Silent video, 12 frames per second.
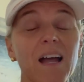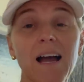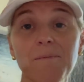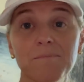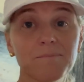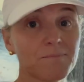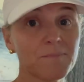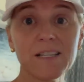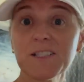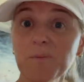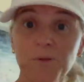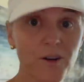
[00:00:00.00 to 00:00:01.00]
I'm
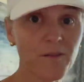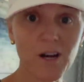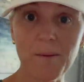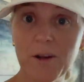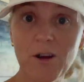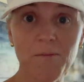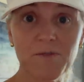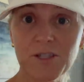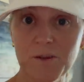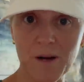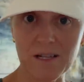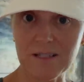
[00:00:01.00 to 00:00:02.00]
in support of her coming home if
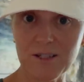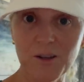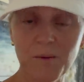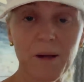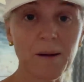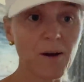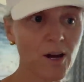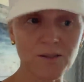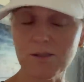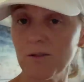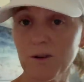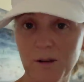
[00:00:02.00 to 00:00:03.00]
she wants to, but I'm
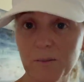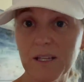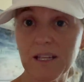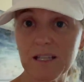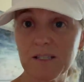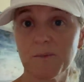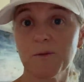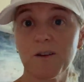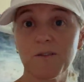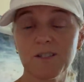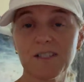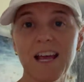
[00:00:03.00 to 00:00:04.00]
also completely in support
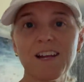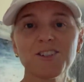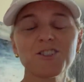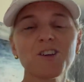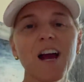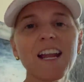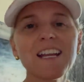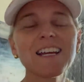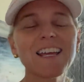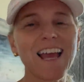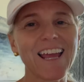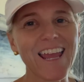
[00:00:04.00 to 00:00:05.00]
of her staying. She's trying to
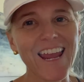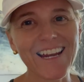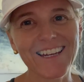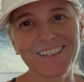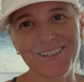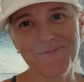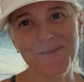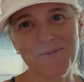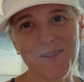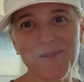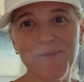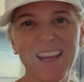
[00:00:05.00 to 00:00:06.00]
get Caden to come home
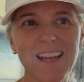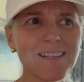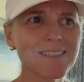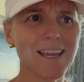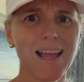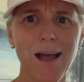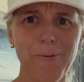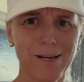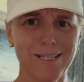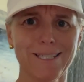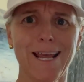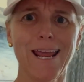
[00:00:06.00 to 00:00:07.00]
with her, but Caden's like, I
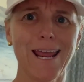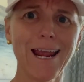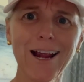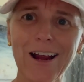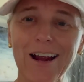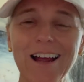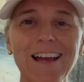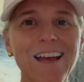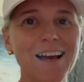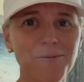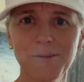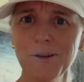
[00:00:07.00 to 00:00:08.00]
want to stay here.
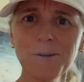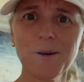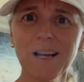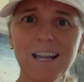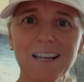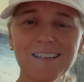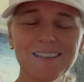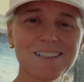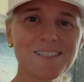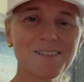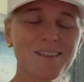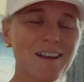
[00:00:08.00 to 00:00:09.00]
Well, who wouldn't?
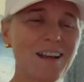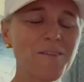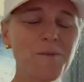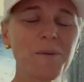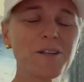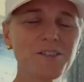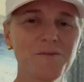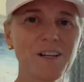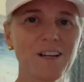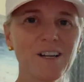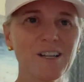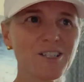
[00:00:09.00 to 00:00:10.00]
I have a bunch of fun
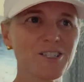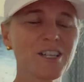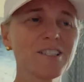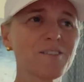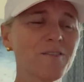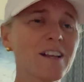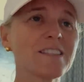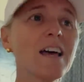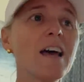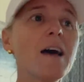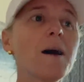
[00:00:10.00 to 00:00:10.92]
at college, tons of friends.